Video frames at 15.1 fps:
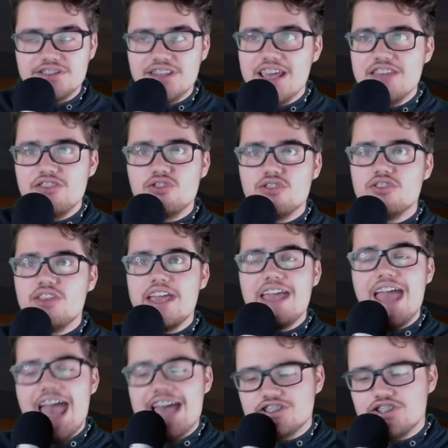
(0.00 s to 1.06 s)
They they
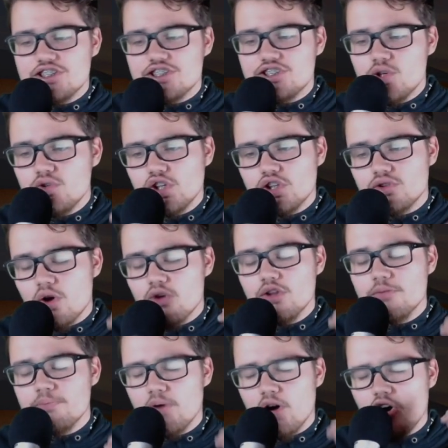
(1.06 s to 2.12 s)
asked this dude to throw
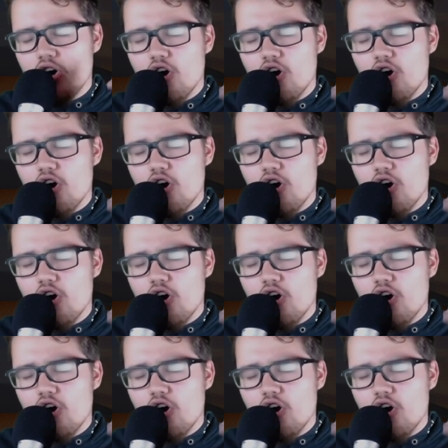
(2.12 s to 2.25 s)
the ball